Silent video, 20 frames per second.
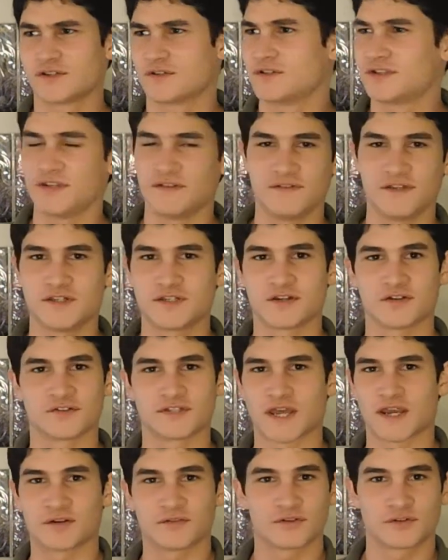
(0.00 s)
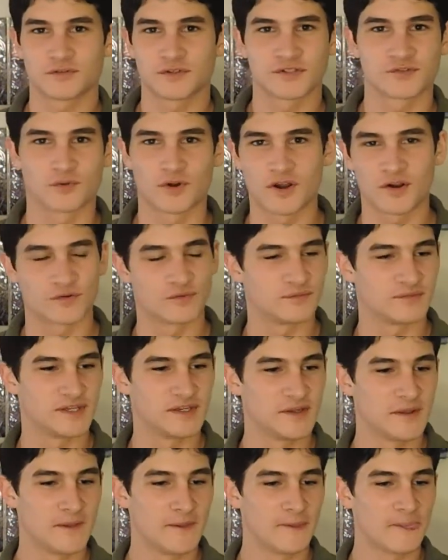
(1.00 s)
or TV shows. I don't know what's wrong with me.
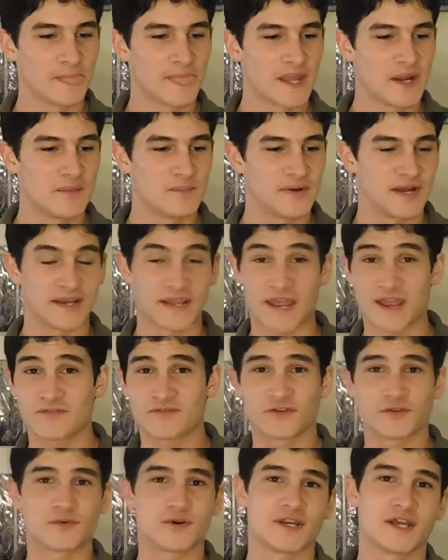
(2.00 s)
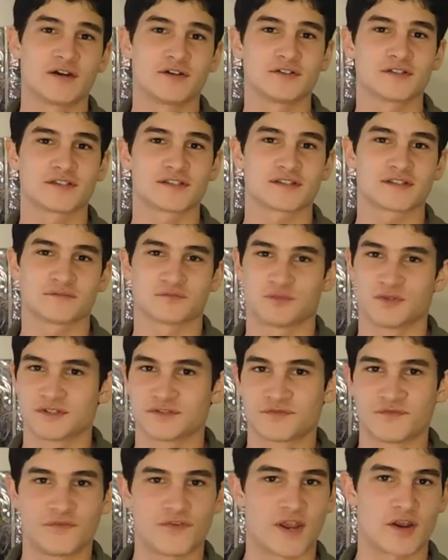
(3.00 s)
But everyone else
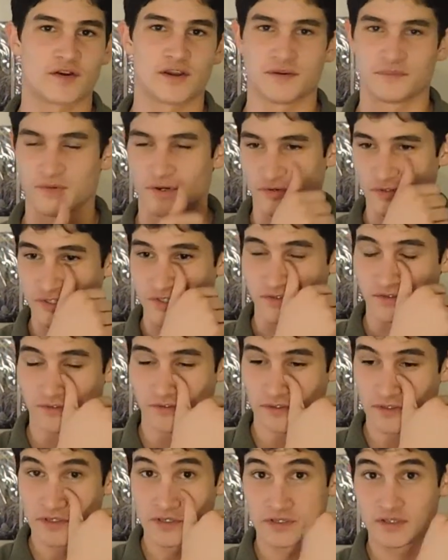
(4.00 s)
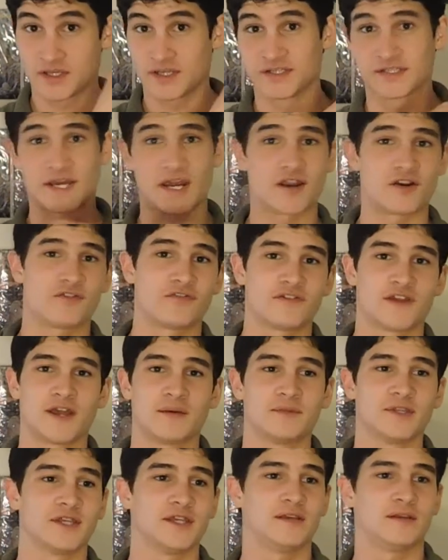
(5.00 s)
was very emotional. Entire
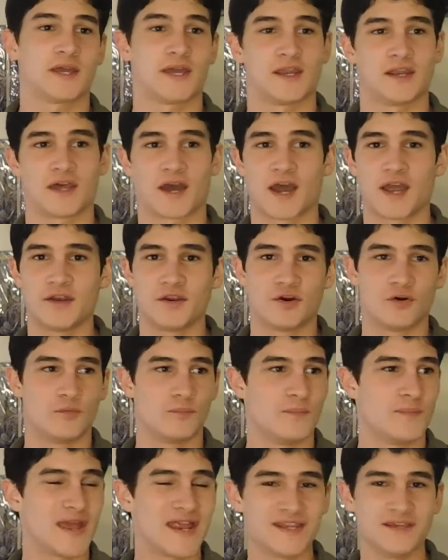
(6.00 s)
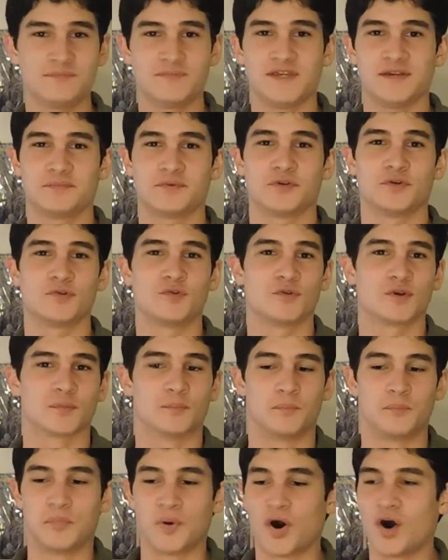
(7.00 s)
family. And I know many people who were
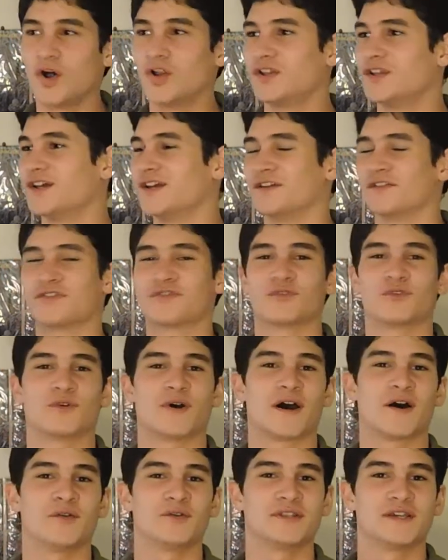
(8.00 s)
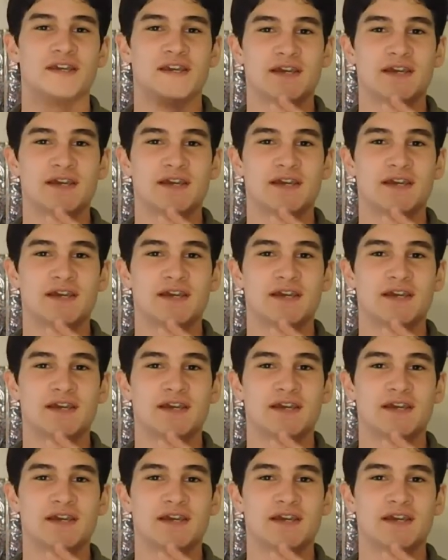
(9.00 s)
bawling throughout,